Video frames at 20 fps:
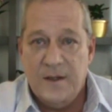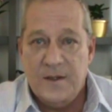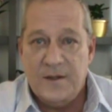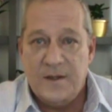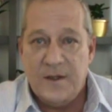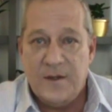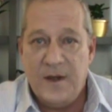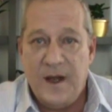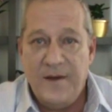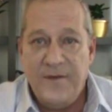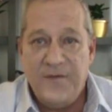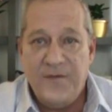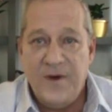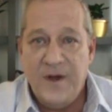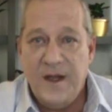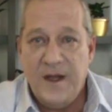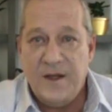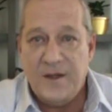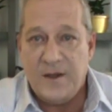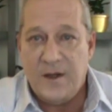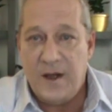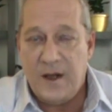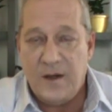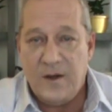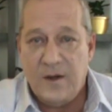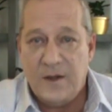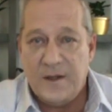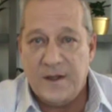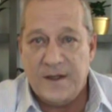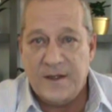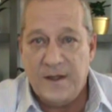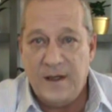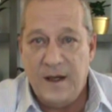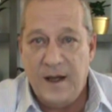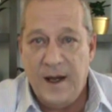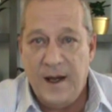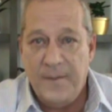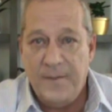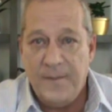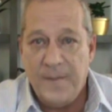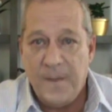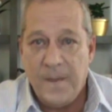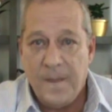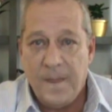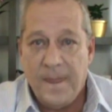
So I freely talk all the time